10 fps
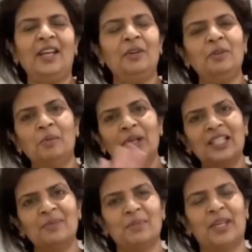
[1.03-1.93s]
Hello and
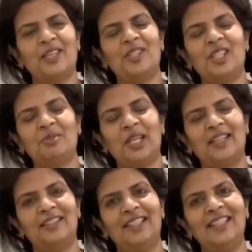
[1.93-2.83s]
welcome to my YouTube
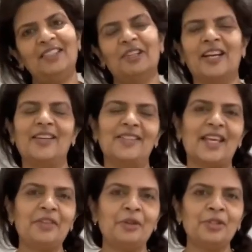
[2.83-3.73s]
channel, Lily Rose.
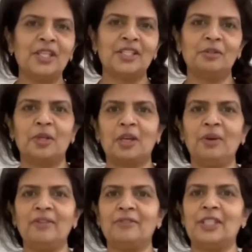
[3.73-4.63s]
I thought I'd do a
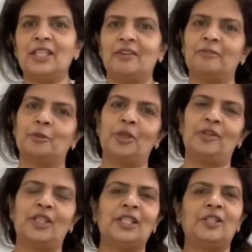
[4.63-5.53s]
quick video for you
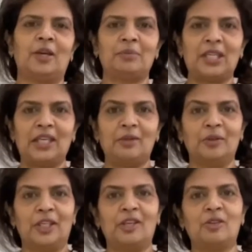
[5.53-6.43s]
just to update you
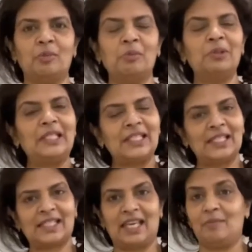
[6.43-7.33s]
on the youth mobility
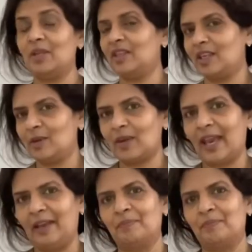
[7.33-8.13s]
scheme in the UK.